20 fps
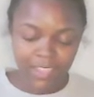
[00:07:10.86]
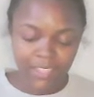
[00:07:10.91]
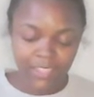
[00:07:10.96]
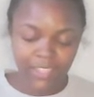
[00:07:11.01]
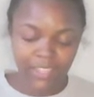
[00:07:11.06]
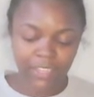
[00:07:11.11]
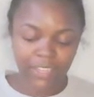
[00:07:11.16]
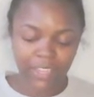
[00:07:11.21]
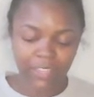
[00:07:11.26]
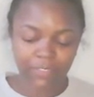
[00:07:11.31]

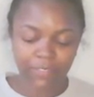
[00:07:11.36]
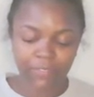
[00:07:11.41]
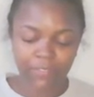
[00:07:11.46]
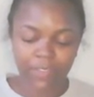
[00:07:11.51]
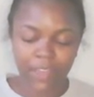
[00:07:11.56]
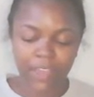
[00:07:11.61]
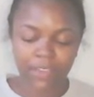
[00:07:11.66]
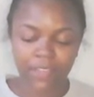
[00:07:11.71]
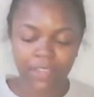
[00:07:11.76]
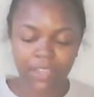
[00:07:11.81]
They're like
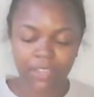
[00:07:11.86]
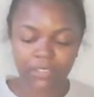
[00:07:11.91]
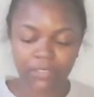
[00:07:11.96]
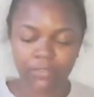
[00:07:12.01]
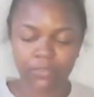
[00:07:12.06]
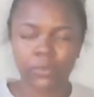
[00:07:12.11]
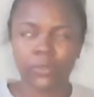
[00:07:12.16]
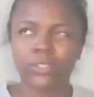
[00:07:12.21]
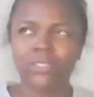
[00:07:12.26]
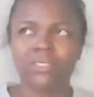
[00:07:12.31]
$5
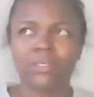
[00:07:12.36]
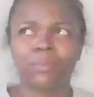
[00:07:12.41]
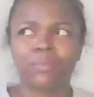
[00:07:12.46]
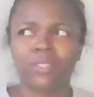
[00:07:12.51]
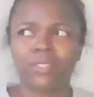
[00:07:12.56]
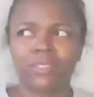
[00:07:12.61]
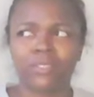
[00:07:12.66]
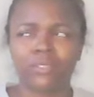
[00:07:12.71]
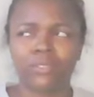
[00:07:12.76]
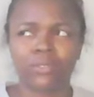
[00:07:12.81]
for
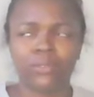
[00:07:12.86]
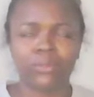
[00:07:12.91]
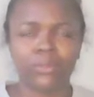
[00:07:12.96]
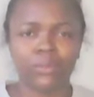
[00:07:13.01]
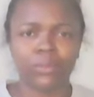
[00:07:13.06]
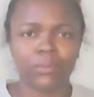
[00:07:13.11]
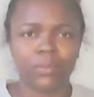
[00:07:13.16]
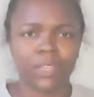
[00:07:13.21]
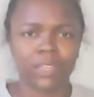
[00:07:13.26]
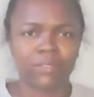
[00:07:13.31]
something a
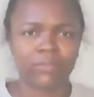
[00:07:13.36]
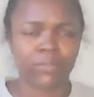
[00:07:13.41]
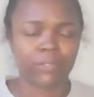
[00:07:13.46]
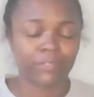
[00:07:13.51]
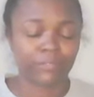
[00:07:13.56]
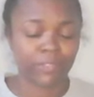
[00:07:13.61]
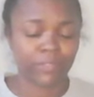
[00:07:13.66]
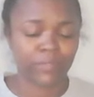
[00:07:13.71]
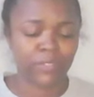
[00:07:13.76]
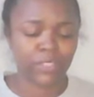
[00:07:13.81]
tube, like
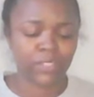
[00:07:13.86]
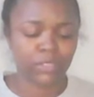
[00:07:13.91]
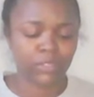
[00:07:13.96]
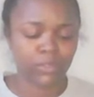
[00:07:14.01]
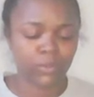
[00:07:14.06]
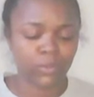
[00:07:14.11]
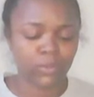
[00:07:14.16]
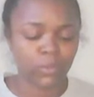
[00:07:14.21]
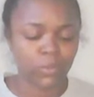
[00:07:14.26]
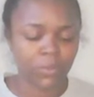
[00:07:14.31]
$4.50
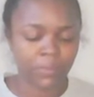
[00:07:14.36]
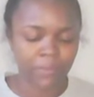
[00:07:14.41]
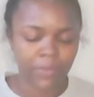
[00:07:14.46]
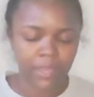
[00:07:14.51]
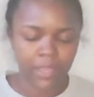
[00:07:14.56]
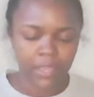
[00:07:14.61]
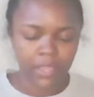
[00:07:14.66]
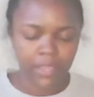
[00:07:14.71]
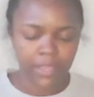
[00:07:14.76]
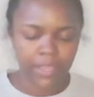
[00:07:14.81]
a tube,
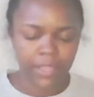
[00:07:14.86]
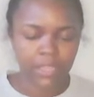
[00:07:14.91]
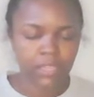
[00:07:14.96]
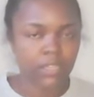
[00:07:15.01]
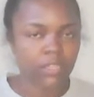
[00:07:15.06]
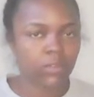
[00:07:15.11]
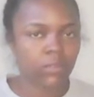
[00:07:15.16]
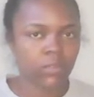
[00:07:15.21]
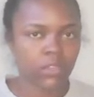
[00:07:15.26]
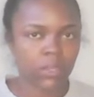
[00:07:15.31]
and
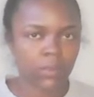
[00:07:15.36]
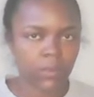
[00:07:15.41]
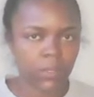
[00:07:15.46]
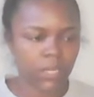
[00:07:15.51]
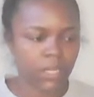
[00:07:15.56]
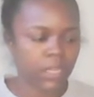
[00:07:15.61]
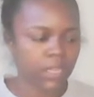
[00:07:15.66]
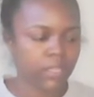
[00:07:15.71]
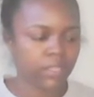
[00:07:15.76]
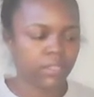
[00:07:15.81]
they don't come with
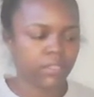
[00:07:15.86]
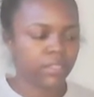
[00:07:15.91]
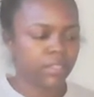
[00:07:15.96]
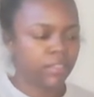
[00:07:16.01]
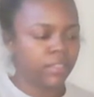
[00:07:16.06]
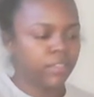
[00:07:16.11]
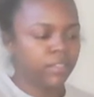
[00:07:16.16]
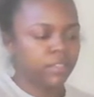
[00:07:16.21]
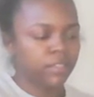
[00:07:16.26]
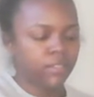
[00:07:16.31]
a lot.
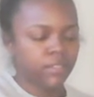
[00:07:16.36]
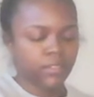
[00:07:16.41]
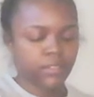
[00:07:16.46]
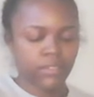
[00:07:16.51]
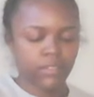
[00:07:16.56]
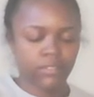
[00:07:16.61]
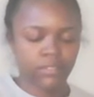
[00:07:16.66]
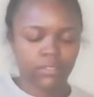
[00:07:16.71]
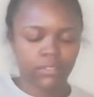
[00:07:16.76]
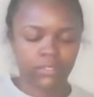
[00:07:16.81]
Like,
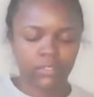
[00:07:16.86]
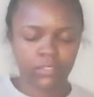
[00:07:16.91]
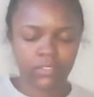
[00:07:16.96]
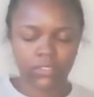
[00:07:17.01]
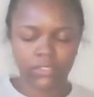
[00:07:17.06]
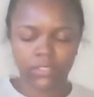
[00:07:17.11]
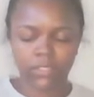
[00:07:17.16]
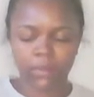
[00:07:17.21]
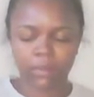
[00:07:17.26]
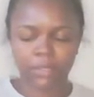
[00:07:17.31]

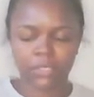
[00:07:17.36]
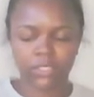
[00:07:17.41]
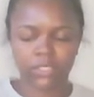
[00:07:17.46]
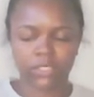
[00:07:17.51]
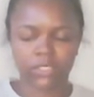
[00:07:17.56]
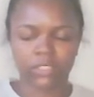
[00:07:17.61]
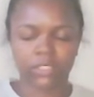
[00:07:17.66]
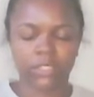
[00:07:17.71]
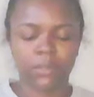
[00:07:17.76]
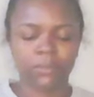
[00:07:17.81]
this is how
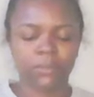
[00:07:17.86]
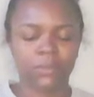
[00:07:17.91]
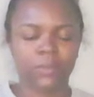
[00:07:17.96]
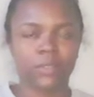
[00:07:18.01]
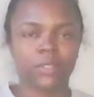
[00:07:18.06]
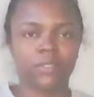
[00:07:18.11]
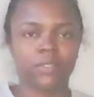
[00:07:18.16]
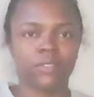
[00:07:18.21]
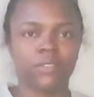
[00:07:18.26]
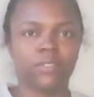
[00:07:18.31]
much it comes
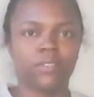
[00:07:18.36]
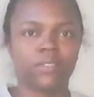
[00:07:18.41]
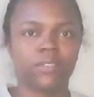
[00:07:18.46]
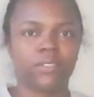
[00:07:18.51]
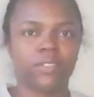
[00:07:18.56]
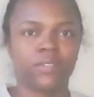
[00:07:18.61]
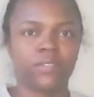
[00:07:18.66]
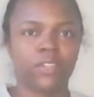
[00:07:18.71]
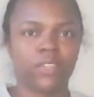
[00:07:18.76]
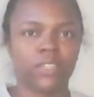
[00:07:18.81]
with.
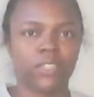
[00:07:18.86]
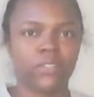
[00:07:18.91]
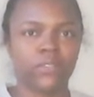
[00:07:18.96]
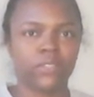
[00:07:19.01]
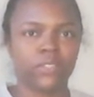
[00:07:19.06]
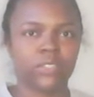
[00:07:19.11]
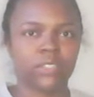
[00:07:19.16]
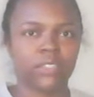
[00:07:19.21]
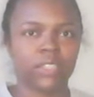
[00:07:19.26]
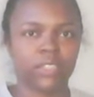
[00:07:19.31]
If y'all could
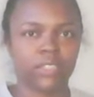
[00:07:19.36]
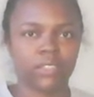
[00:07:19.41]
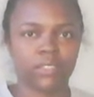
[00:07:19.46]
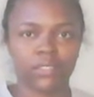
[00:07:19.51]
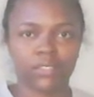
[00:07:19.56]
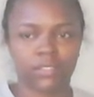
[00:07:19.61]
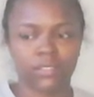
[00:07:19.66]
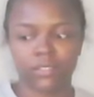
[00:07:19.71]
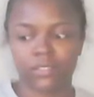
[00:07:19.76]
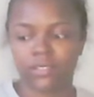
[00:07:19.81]
even see that,
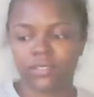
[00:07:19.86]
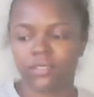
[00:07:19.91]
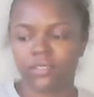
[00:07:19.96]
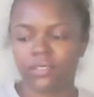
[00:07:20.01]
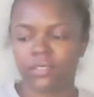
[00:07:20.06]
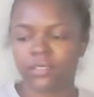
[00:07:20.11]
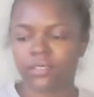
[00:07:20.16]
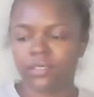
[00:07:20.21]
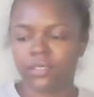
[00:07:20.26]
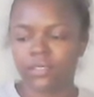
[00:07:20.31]

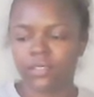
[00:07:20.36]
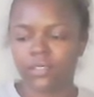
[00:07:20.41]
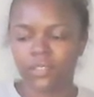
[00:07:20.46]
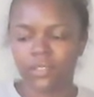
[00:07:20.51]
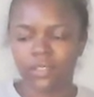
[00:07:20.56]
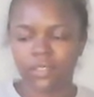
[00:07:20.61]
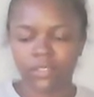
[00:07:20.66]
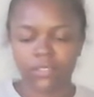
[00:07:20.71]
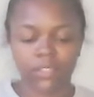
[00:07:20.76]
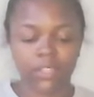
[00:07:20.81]

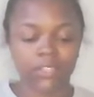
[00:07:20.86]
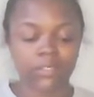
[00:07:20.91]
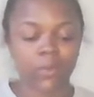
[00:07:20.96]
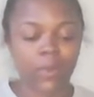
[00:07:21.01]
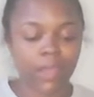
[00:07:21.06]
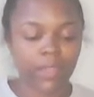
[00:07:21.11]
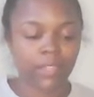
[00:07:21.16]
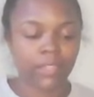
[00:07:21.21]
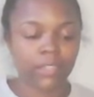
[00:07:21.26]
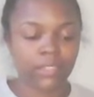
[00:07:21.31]
that's
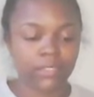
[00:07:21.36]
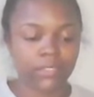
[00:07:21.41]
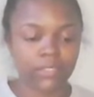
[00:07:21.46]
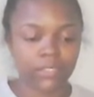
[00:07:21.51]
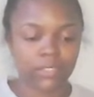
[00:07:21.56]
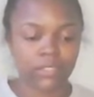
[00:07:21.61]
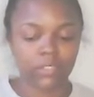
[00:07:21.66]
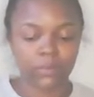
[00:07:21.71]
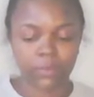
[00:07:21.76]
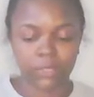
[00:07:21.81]
why I think
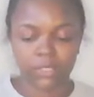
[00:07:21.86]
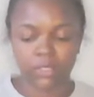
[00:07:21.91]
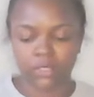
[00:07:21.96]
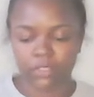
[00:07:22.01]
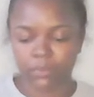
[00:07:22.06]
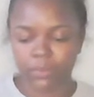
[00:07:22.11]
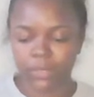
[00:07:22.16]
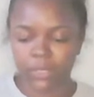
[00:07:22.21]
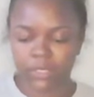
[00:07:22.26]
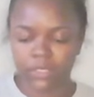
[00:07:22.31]
it's
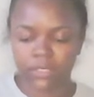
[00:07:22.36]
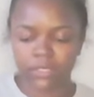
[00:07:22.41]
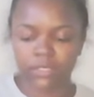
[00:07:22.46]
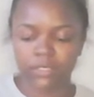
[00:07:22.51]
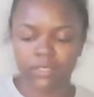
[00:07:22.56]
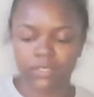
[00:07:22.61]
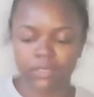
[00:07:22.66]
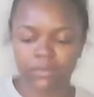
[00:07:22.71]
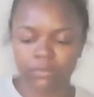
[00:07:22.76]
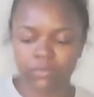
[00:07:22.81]
expensive, because it's
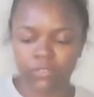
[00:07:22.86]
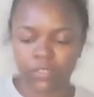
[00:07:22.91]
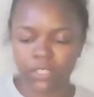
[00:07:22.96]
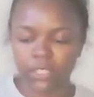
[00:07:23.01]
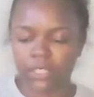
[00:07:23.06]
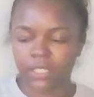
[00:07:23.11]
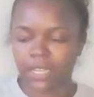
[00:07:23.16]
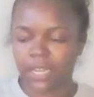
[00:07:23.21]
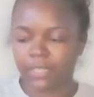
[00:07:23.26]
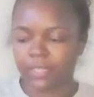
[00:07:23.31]

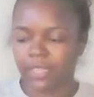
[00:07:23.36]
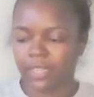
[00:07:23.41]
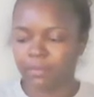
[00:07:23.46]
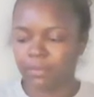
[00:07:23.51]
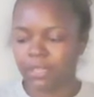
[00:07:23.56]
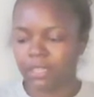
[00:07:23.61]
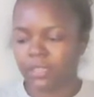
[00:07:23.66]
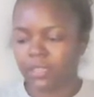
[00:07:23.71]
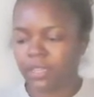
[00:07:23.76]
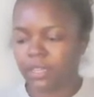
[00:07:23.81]
really not that
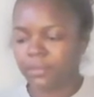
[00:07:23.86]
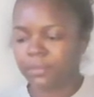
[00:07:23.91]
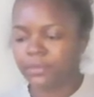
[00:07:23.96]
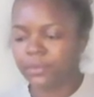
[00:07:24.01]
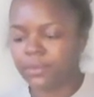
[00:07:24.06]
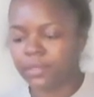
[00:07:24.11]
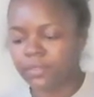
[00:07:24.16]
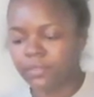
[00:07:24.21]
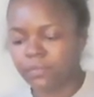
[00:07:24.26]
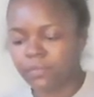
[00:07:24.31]
many it comes
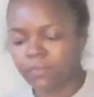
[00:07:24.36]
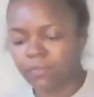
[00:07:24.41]
with.